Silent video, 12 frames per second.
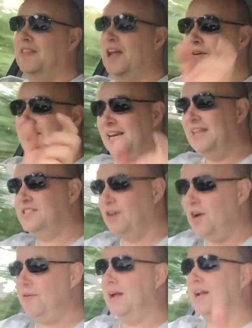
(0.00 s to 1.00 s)
There is a
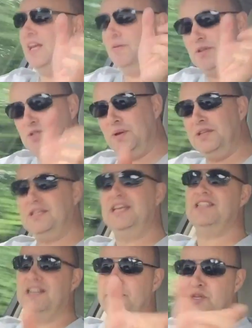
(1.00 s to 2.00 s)
direct link between
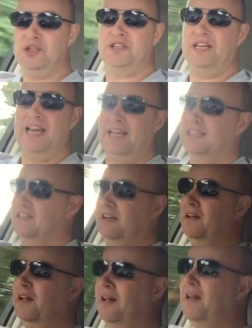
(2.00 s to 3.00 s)
diesel emissions and
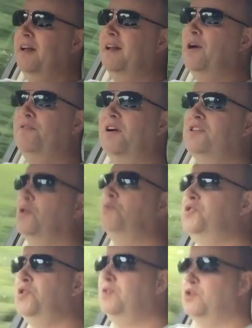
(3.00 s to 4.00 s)
cancer. Now, if I
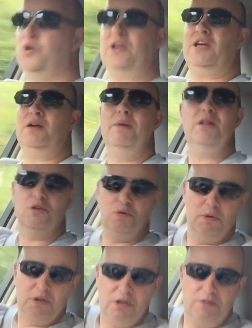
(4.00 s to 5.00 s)
told you that drinking milk
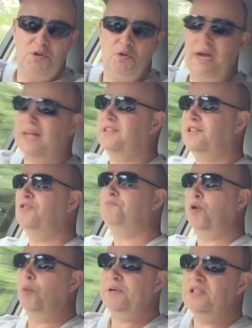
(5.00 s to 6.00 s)
would give you cancer, you'd
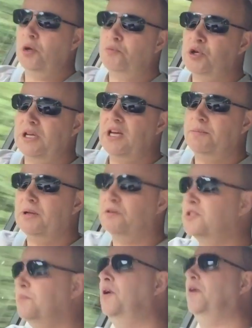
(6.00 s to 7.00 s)
probably stop drinking
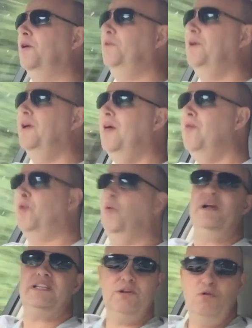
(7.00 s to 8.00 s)
milk tomorrow. But
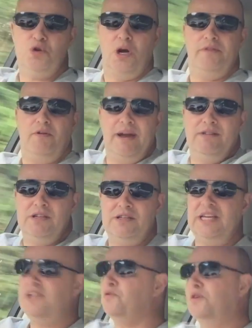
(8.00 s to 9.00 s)
we're still driving around in
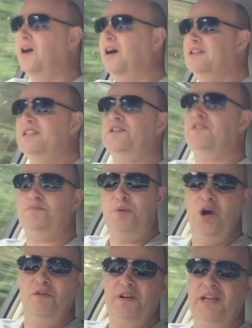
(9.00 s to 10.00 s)
diesel cars as if it's
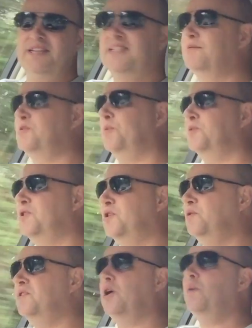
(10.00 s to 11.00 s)
perfectly acceptable to
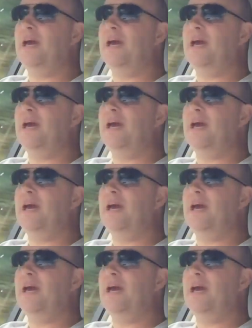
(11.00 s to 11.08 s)
do so.